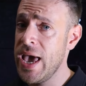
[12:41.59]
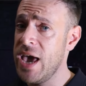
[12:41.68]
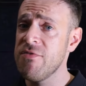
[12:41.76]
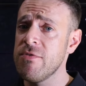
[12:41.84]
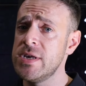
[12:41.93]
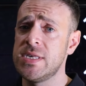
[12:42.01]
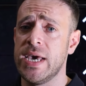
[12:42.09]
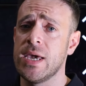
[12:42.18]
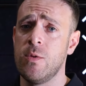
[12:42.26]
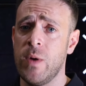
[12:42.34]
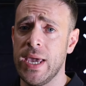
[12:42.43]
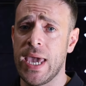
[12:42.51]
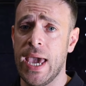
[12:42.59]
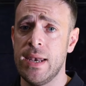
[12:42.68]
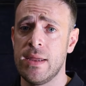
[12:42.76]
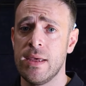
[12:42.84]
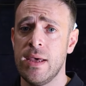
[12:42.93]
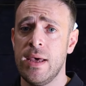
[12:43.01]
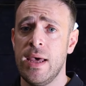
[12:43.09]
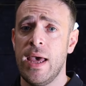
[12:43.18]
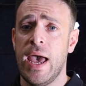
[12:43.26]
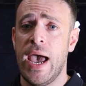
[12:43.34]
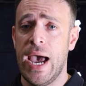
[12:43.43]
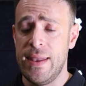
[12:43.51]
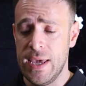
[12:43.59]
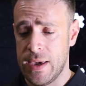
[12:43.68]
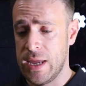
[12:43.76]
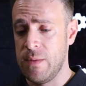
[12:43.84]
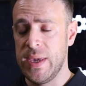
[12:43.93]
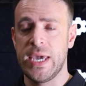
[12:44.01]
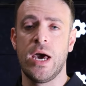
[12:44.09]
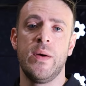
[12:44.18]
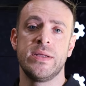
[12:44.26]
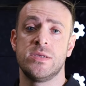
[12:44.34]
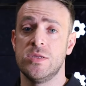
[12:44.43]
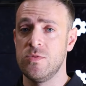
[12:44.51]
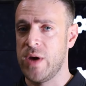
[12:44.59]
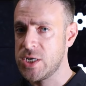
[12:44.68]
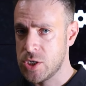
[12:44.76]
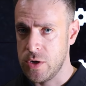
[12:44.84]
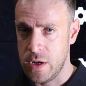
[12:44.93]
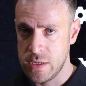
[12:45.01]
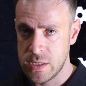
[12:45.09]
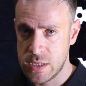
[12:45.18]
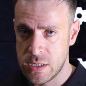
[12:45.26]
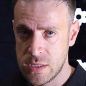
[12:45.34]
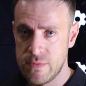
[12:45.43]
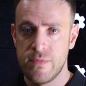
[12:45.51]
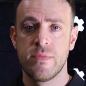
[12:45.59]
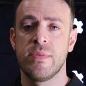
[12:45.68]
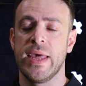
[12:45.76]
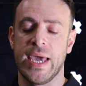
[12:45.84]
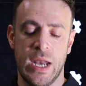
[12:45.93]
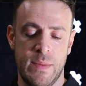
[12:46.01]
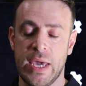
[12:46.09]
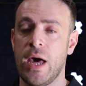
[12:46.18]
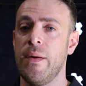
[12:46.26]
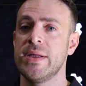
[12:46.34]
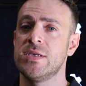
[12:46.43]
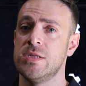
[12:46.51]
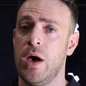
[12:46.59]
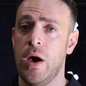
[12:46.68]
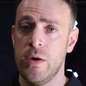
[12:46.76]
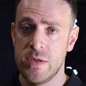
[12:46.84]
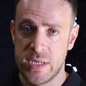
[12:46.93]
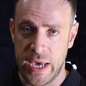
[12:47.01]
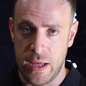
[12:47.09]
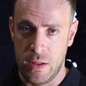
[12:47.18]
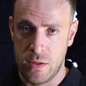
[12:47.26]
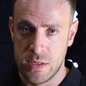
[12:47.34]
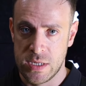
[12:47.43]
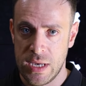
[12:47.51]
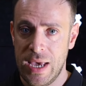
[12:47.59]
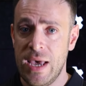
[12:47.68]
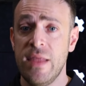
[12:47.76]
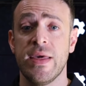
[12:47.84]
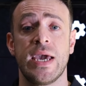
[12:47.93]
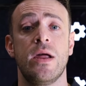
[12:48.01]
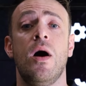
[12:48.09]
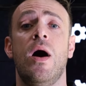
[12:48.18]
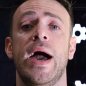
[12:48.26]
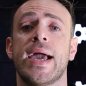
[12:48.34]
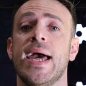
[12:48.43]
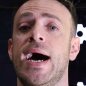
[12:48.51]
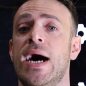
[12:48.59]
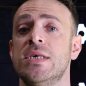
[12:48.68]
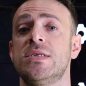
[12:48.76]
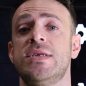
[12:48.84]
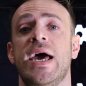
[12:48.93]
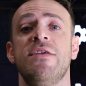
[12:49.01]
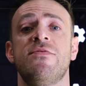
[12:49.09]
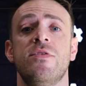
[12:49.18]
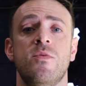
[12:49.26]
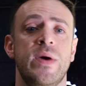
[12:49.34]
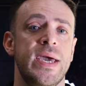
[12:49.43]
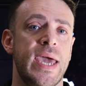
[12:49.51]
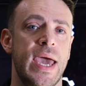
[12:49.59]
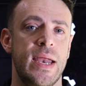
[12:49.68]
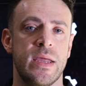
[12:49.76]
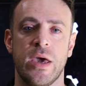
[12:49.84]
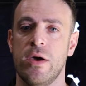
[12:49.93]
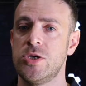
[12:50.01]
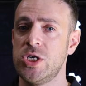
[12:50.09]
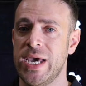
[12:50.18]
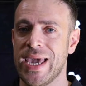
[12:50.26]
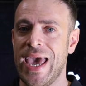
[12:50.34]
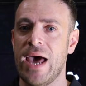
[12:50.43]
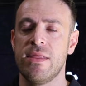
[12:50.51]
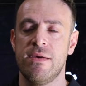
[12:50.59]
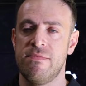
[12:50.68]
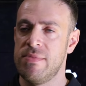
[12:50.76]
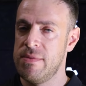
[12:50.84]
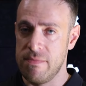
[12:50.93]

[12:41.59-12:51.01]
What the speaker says: every second weekend, and they're going to be going to the restaurants, they're going to be going to the hotels, they're going to hire cars, stay for the weekend, go check out the